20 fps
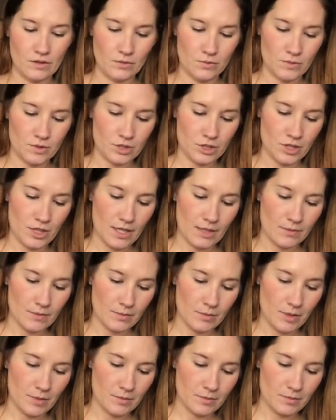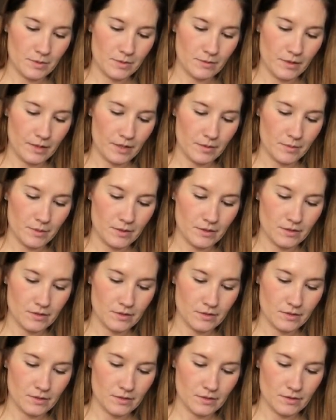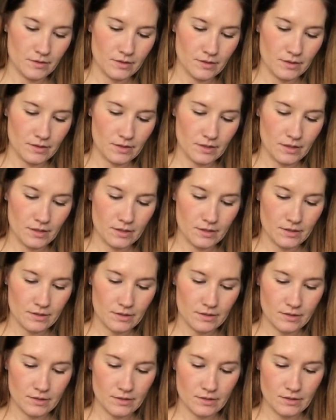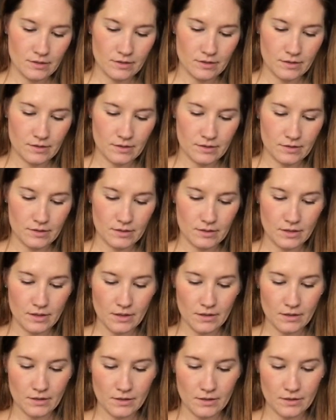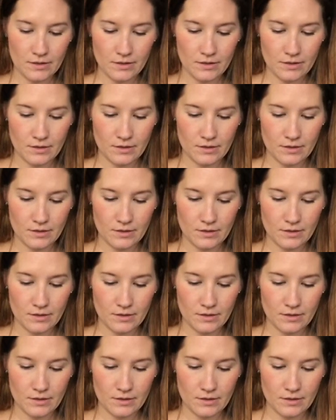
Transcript: which I would probably recommend just so it stays together.